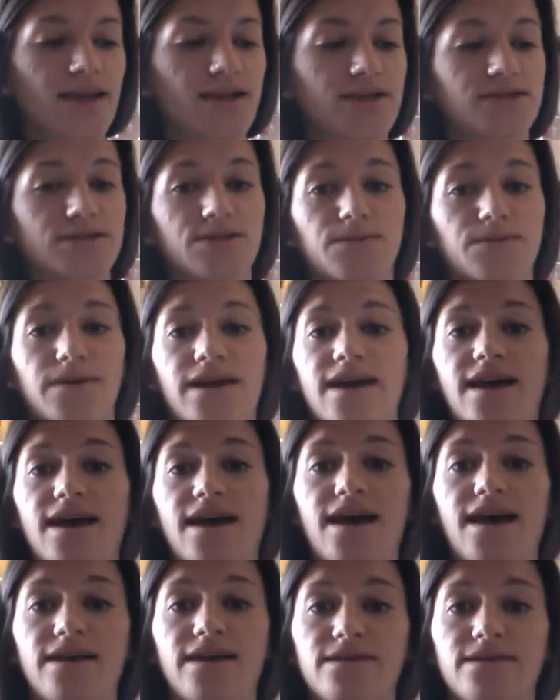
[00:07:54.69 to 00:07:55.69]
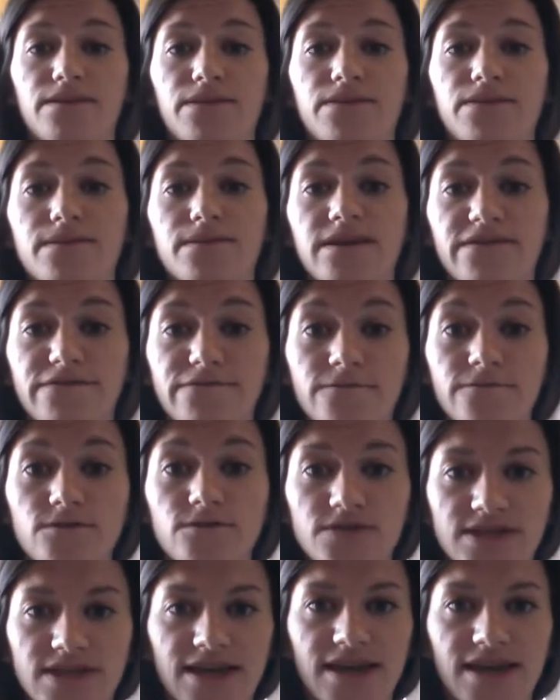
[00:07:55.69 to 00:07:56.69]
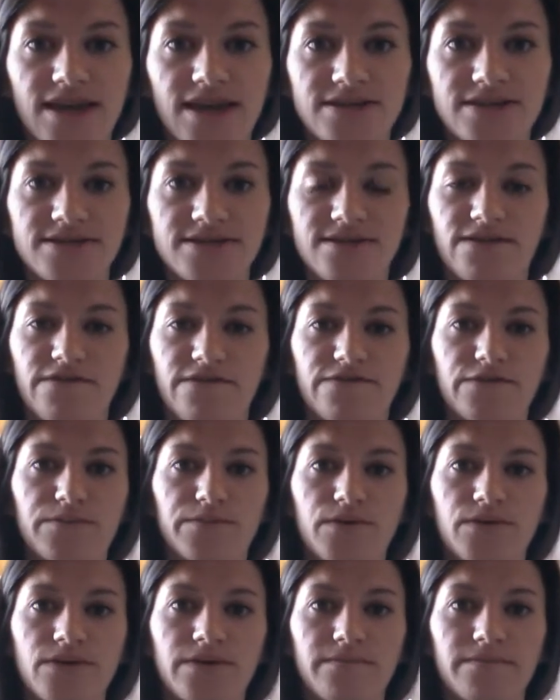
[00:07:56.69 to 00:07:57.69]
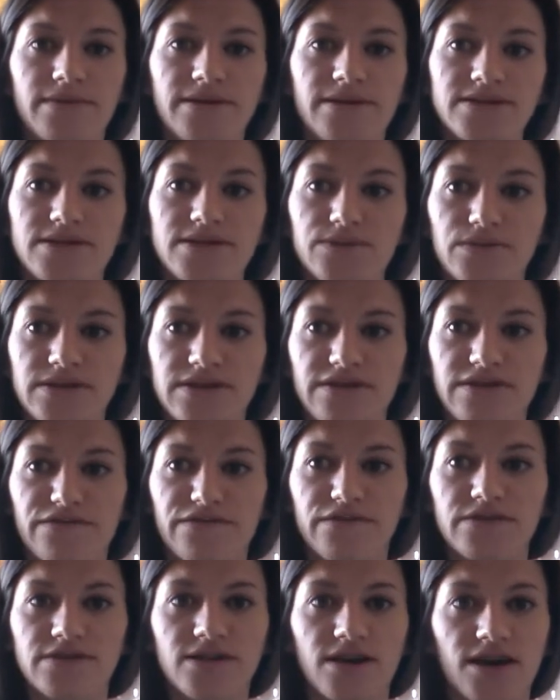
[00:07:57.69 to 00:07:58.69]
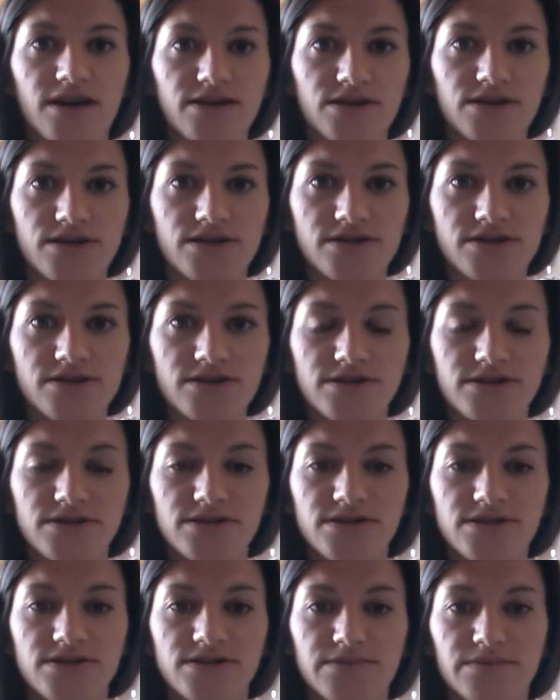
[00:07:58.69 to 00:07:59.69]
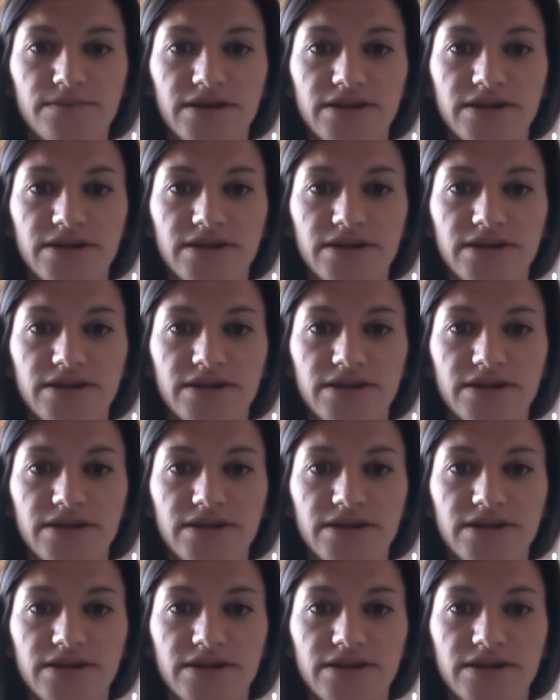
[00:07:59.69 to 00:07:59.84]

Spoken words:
So I had 3 full days of appointments with different doctors, my